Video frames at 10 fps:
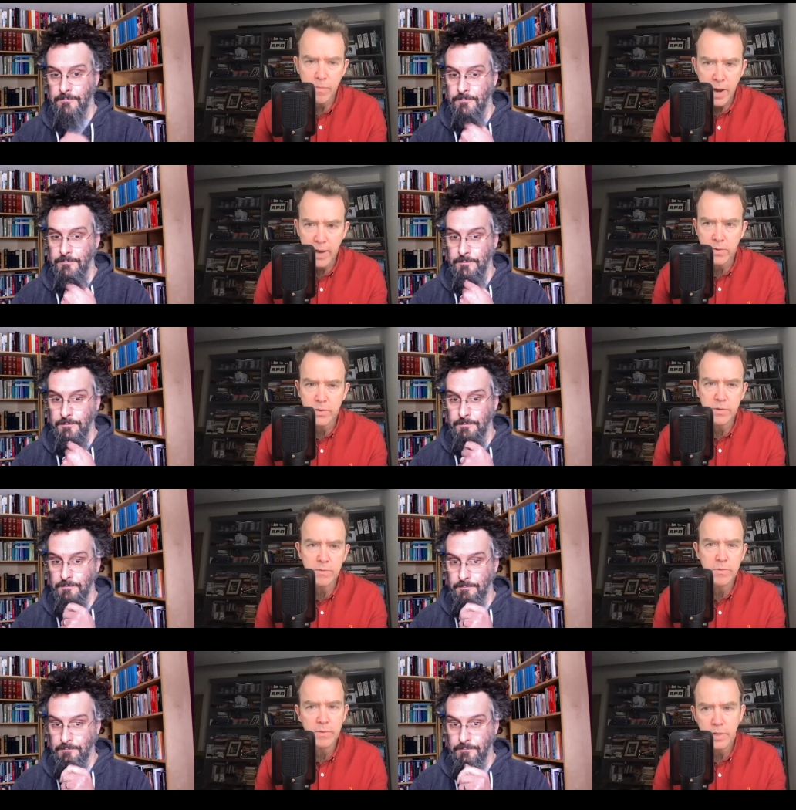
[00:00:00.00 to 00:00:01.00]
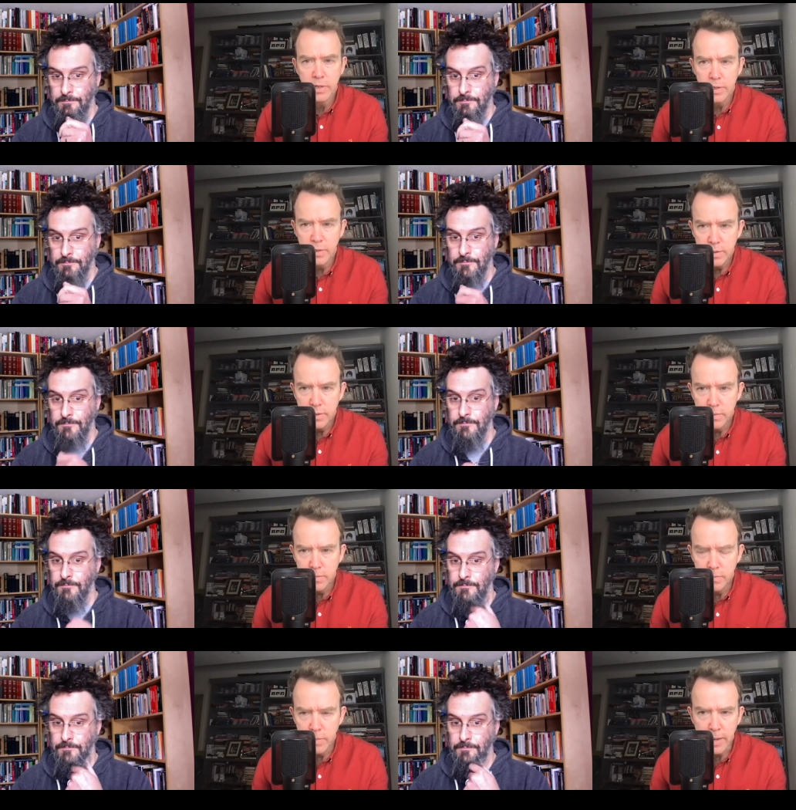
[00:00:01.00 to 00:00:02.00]
Speaker 1: patterns of
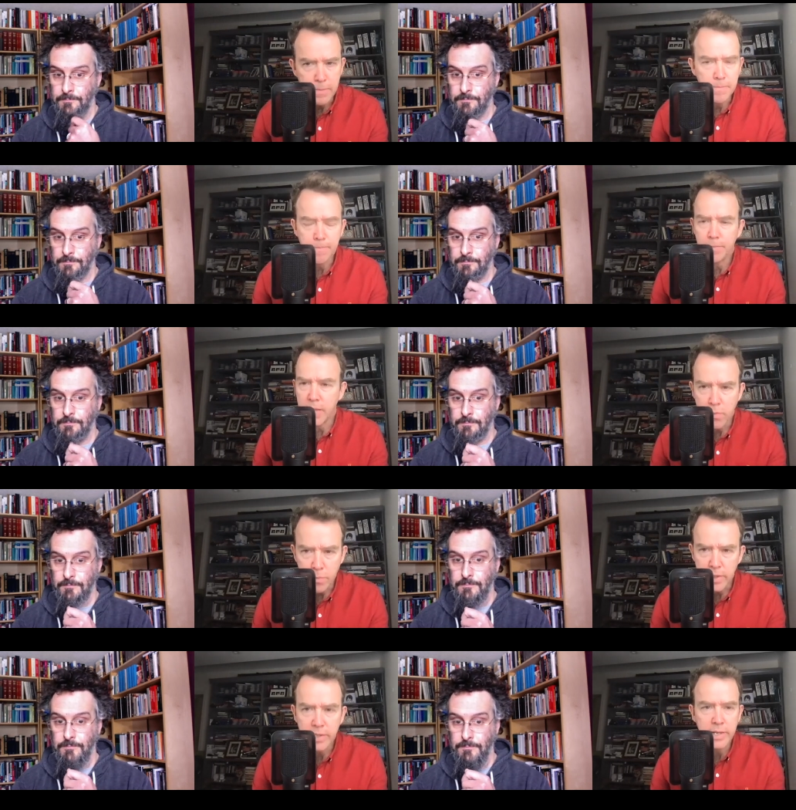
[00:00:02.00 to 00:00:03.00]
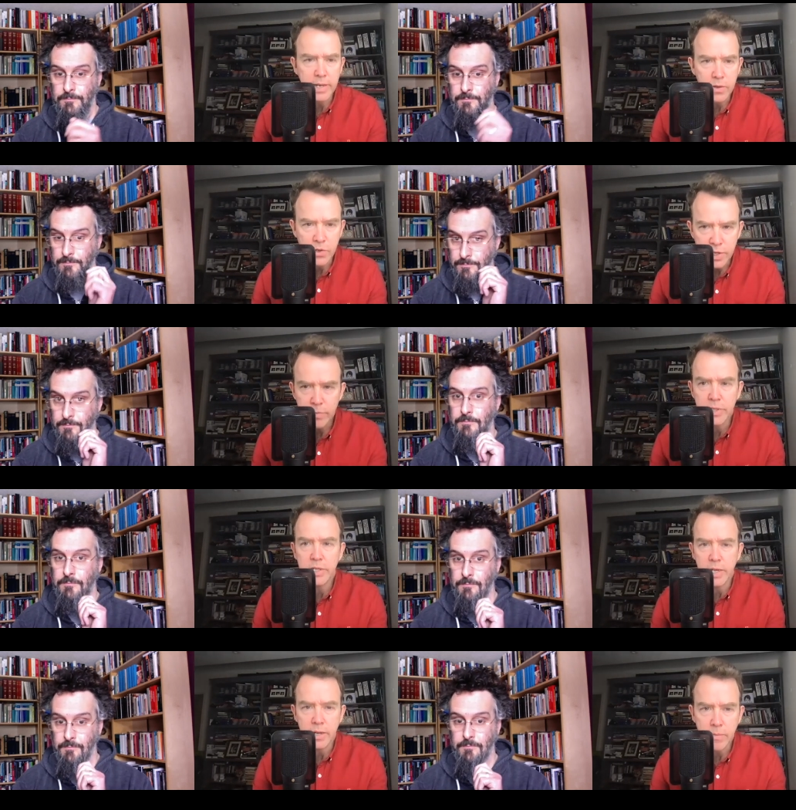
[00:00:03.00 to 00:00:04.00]
um, capability and
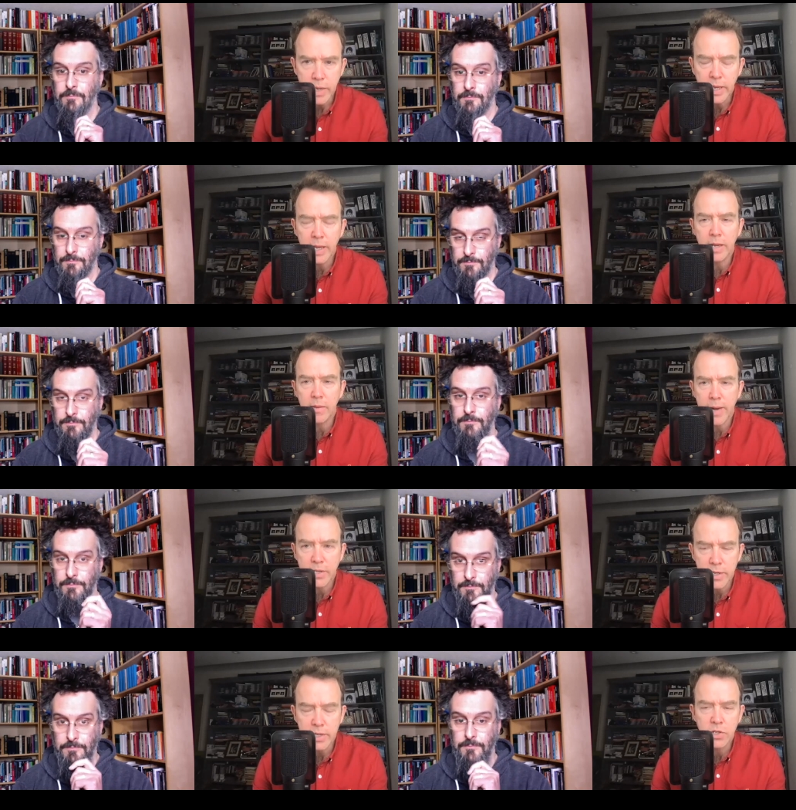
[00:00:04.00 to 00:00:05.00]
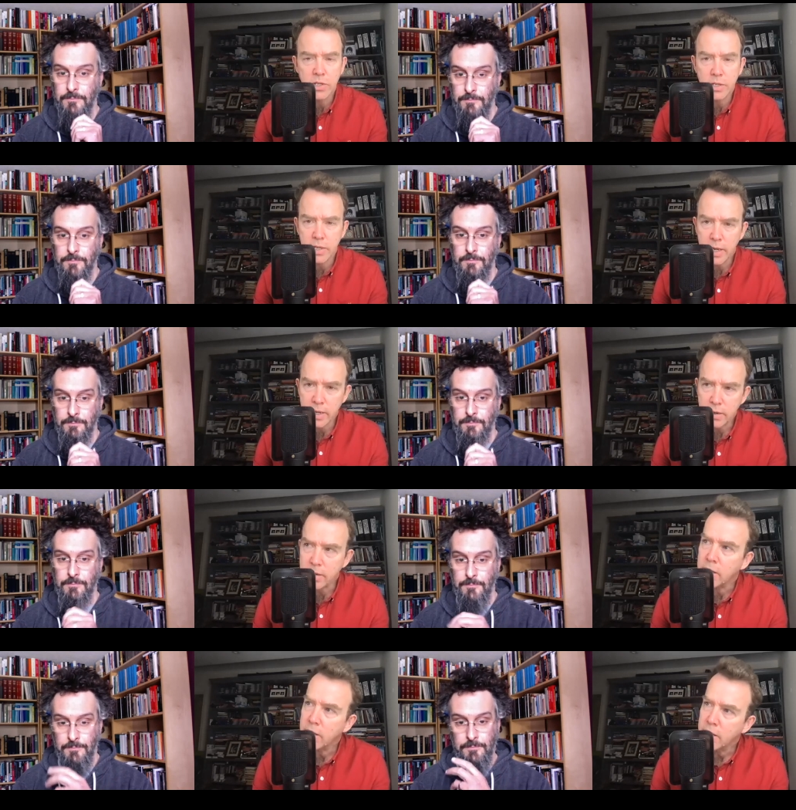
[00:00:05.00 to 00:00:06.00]
legitimacy and meaning and imagination and
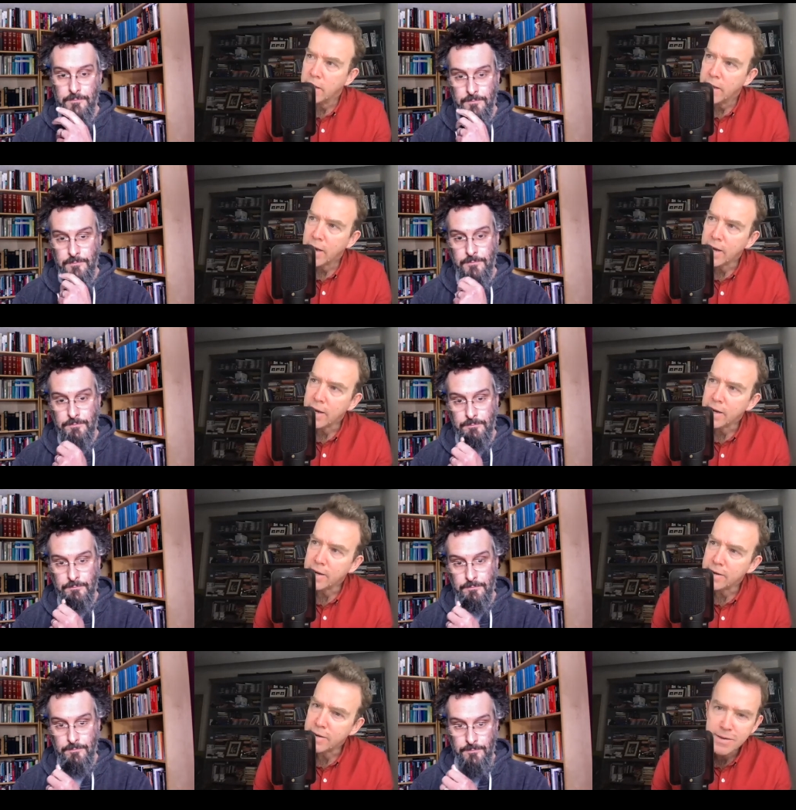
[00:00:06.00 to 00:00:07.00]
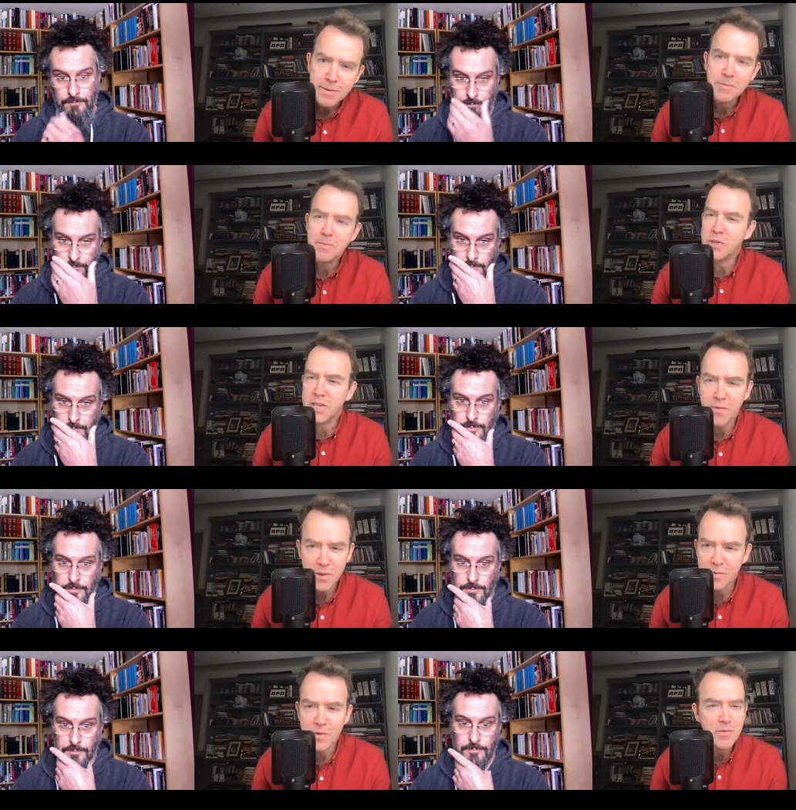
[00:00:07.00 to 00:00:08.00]
um, whichever
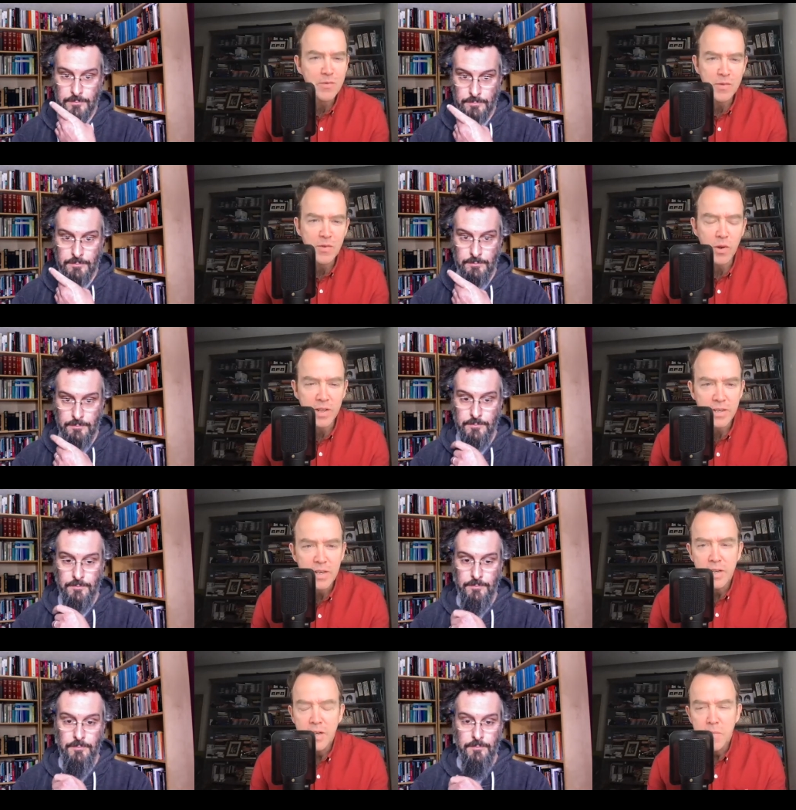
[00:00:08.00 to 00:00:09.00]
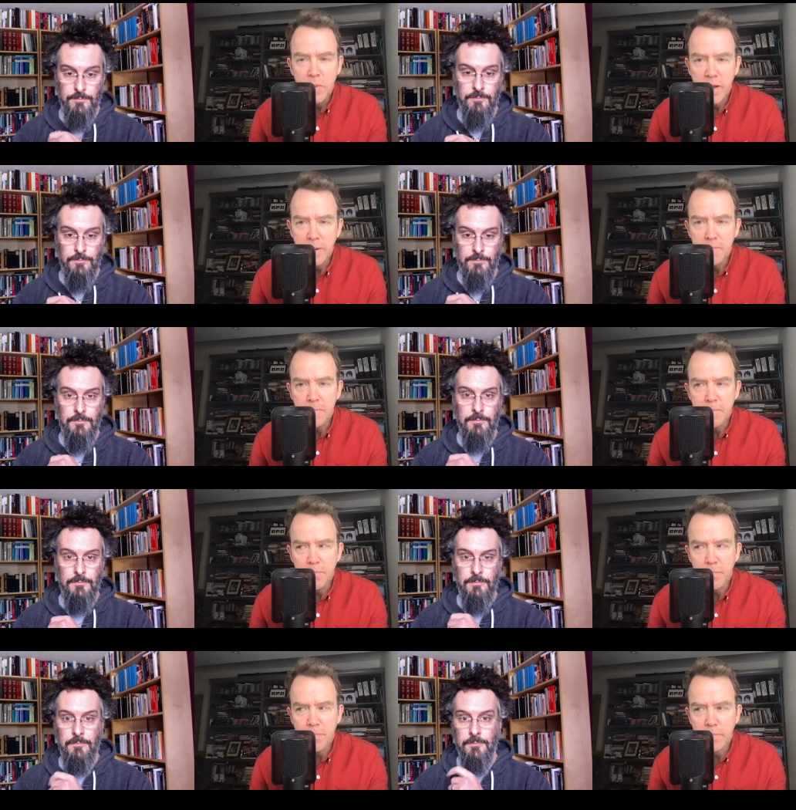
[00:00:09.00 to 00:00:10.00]
the fifth one is. But um,
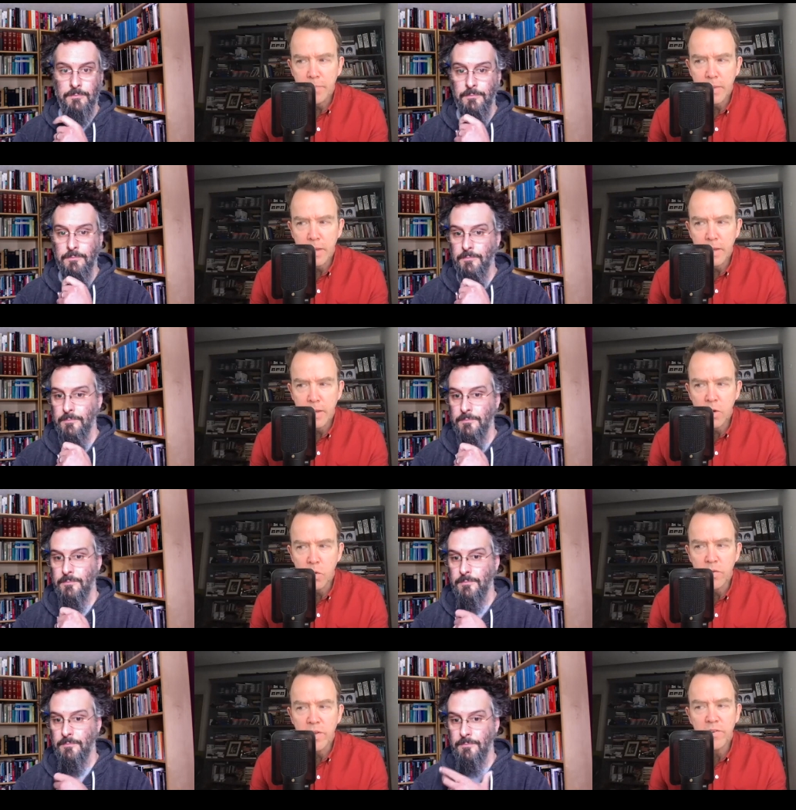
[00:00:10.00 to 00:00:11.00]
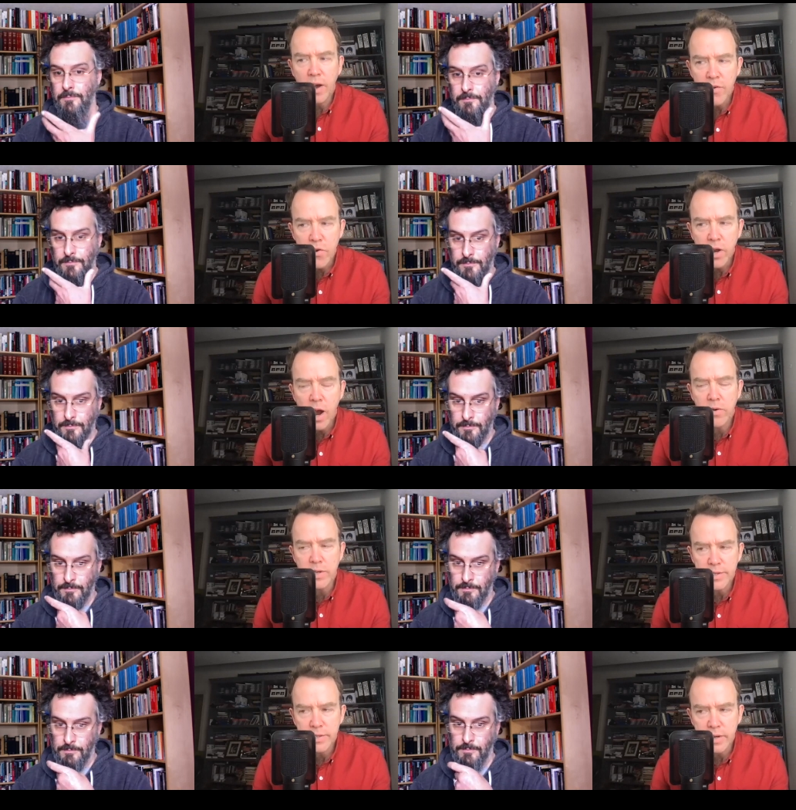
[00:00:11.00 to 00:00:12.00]
you know, there are these
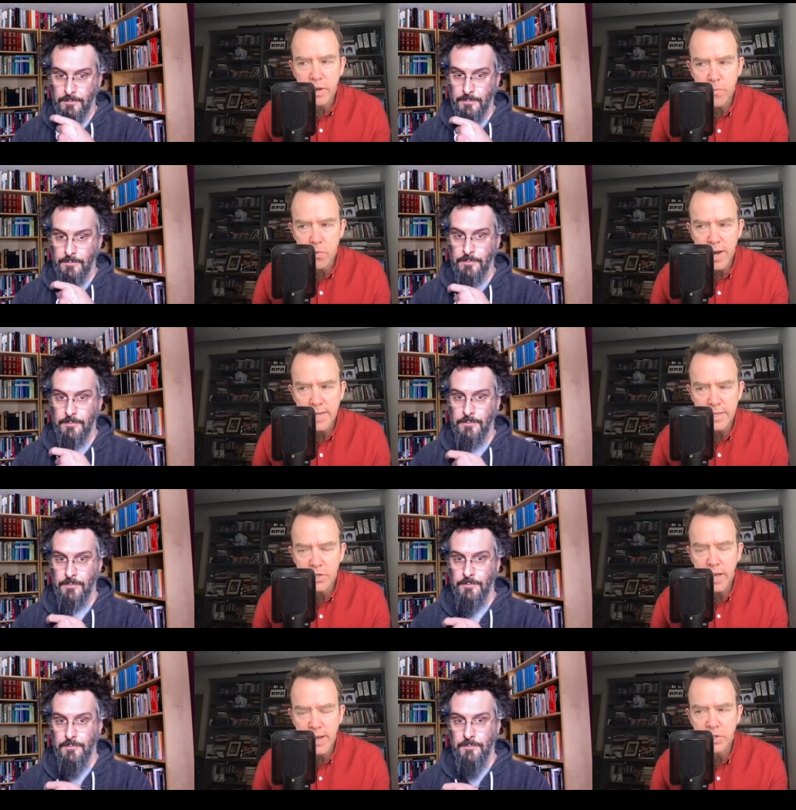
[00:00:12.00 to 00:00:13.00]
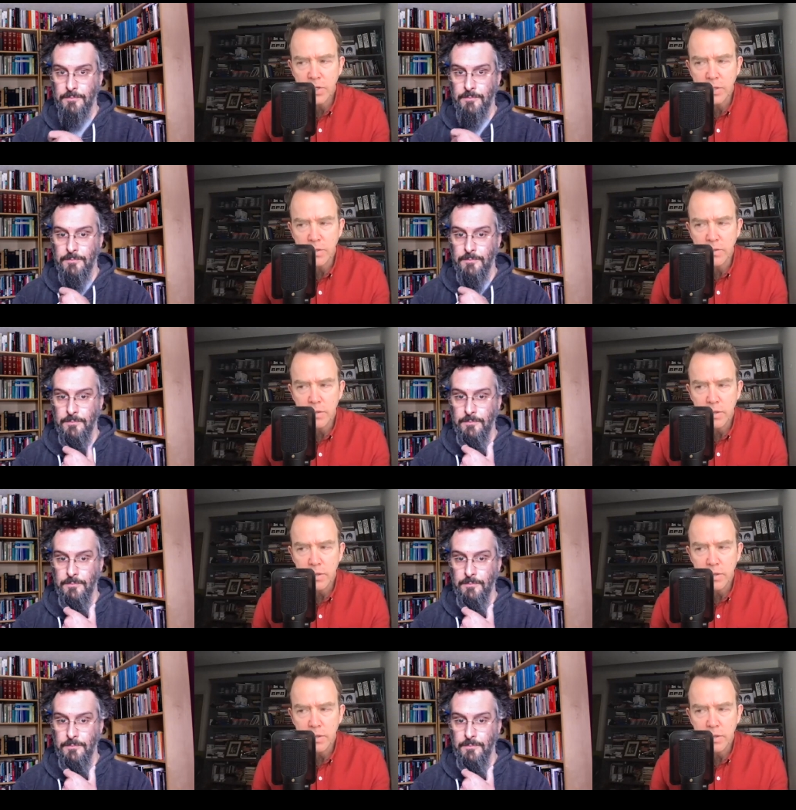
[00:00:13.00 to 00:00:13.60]
undercurrents that comprise education